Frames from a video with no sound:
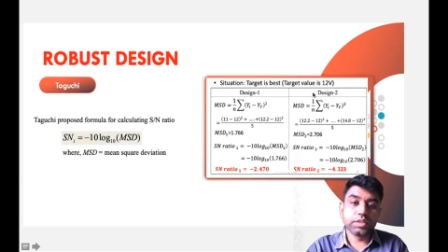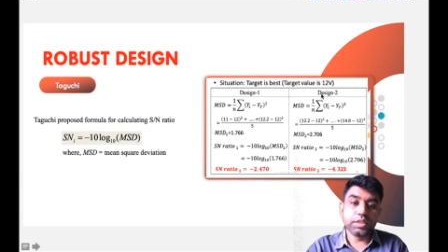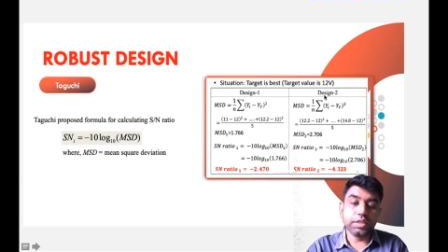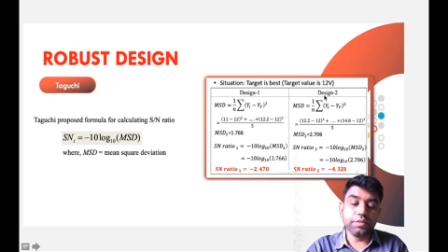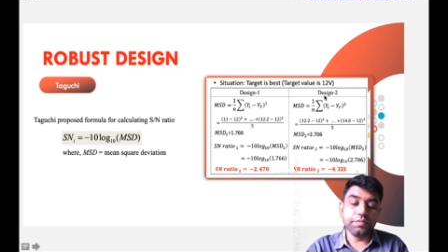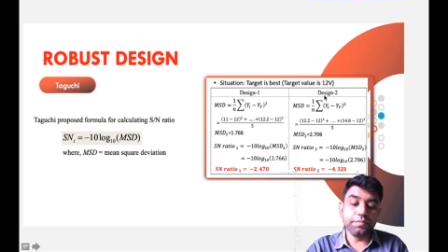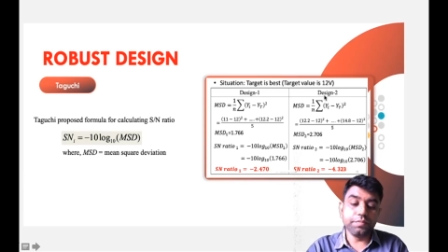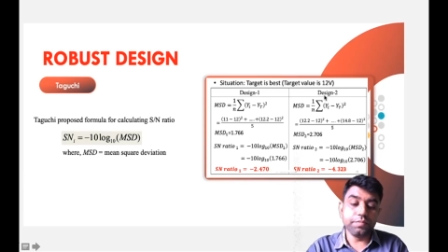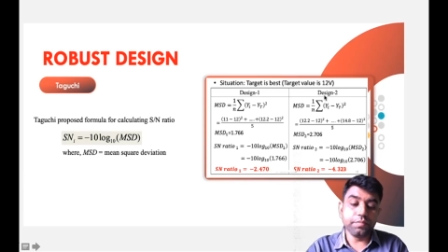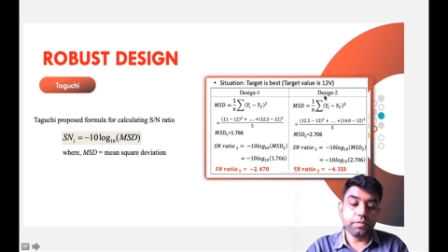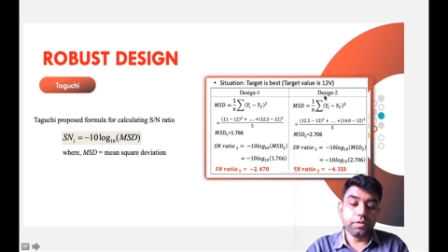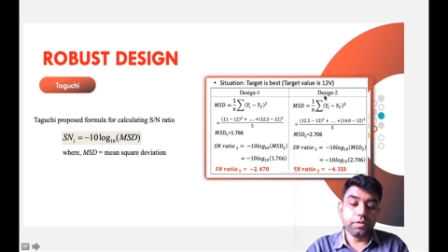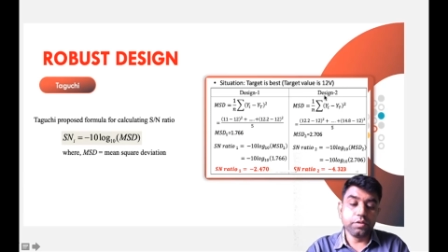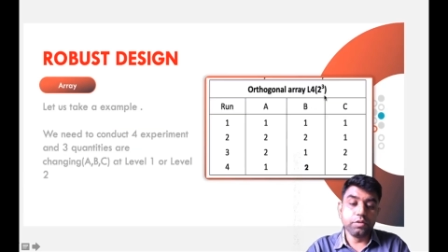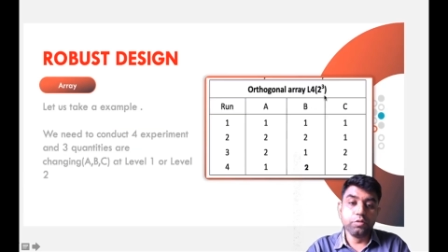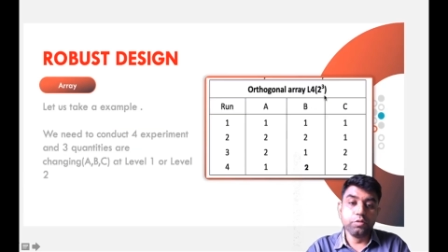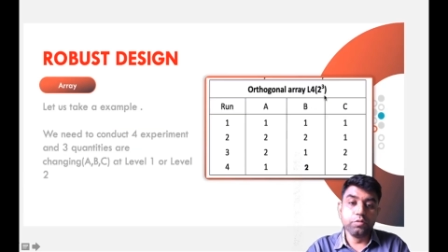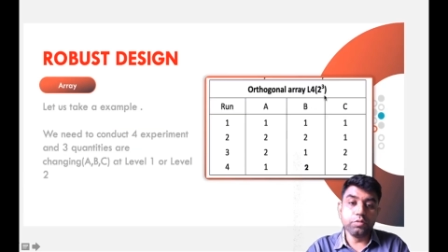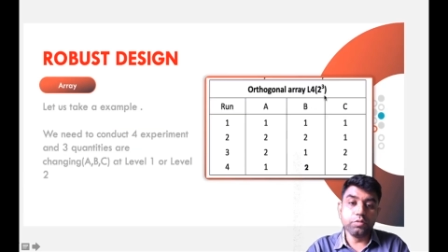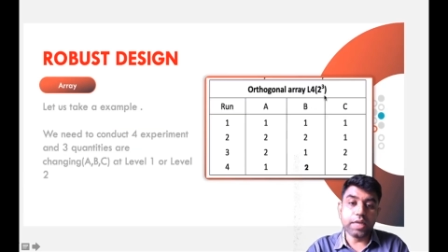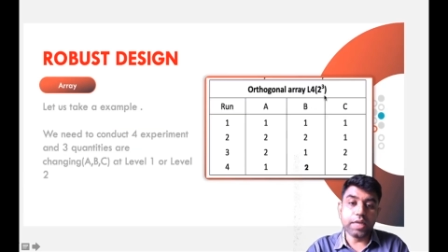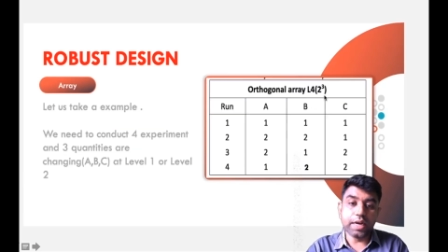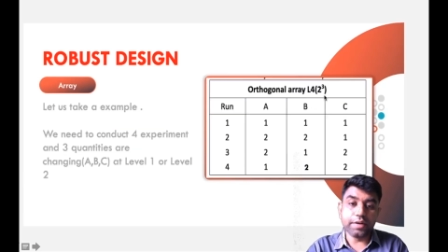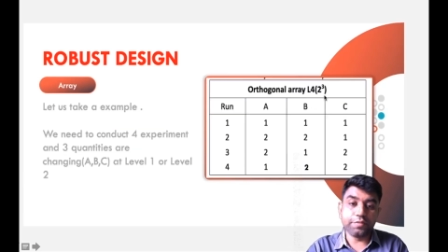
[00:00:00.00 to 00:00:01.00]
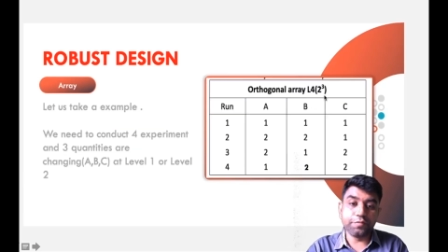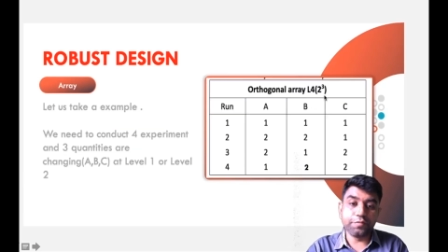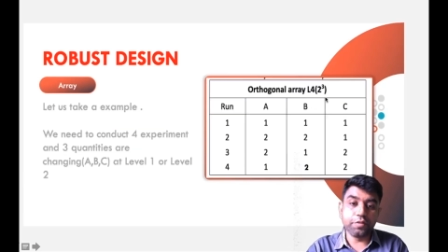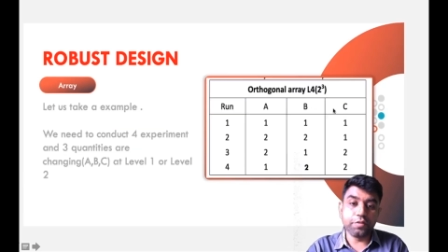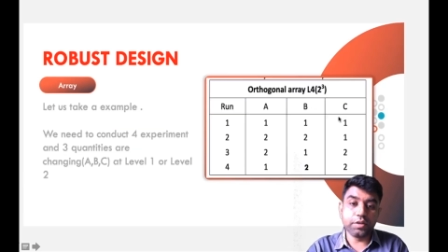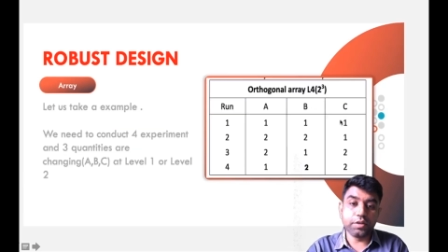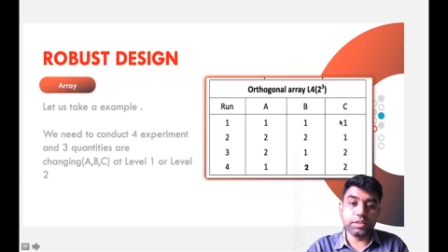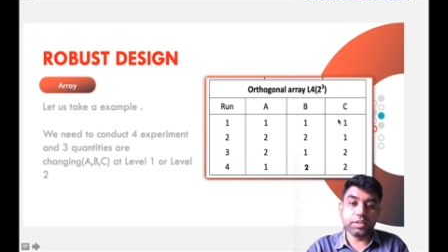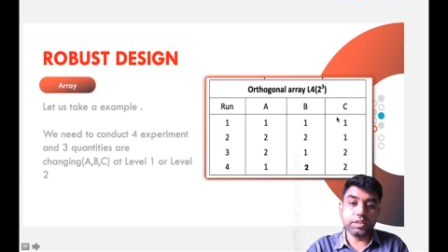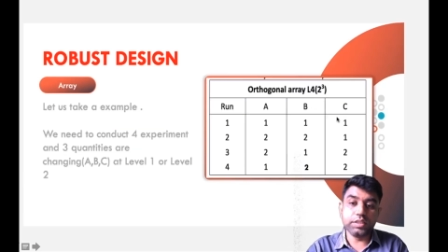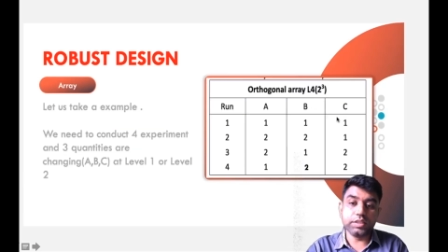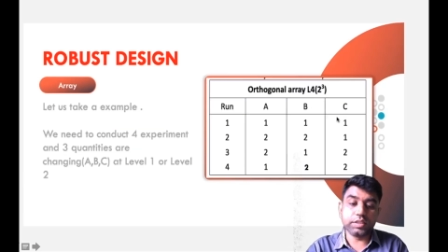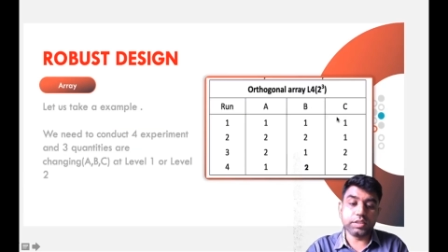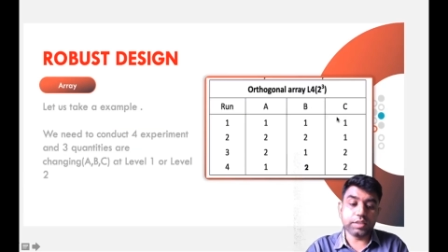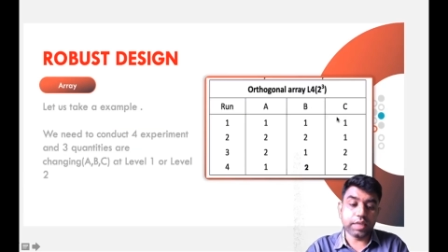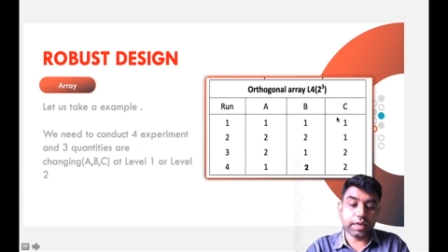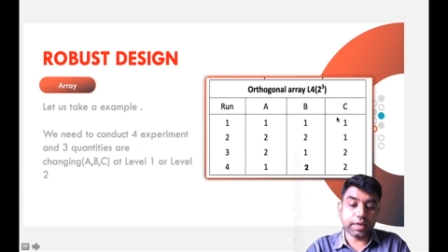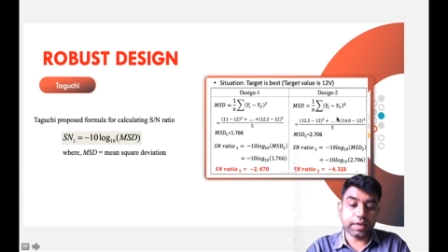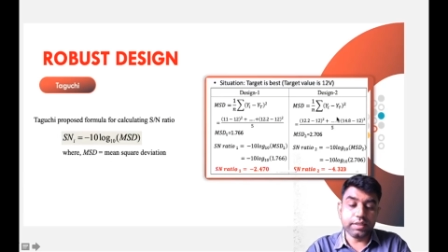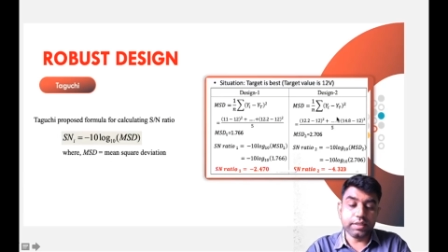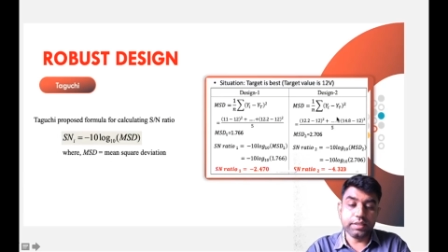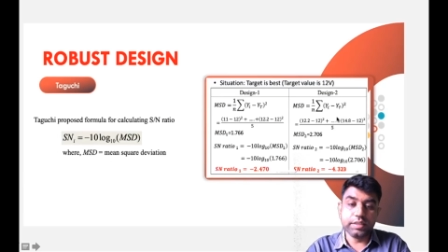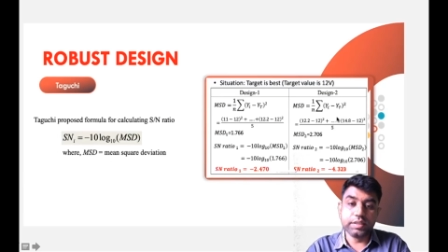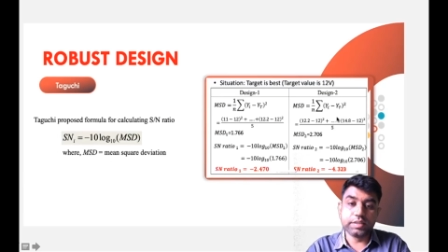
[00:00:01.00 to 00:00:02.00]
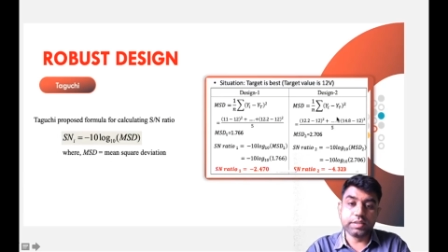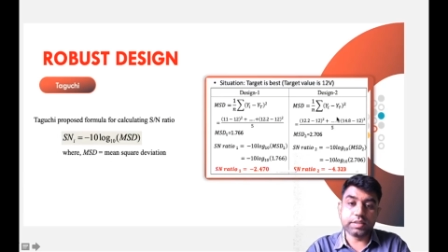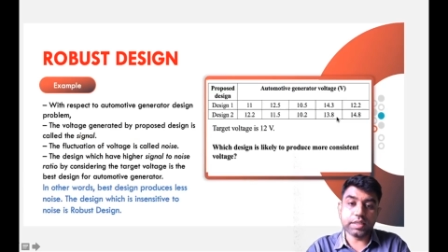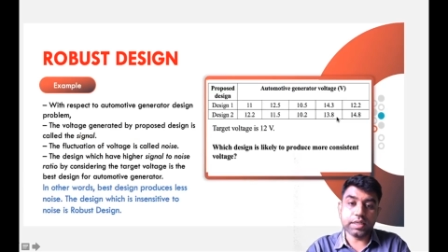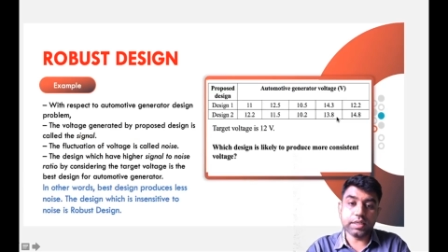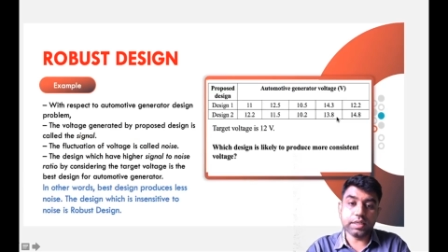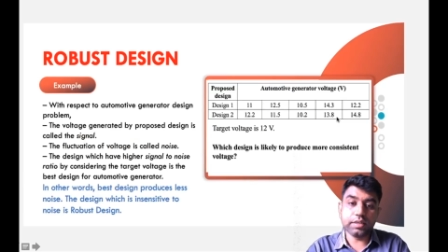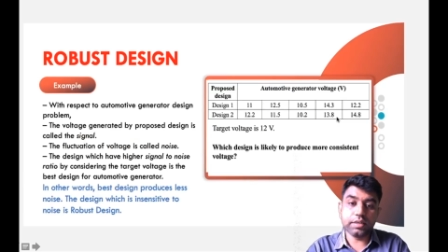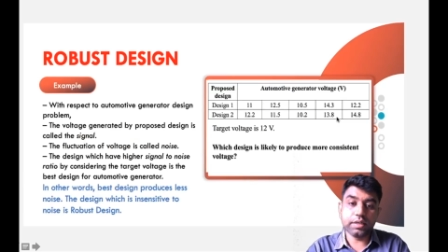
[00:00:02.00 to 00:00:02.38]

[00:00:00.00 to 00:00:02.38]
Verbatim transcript: Same, do that for the second design,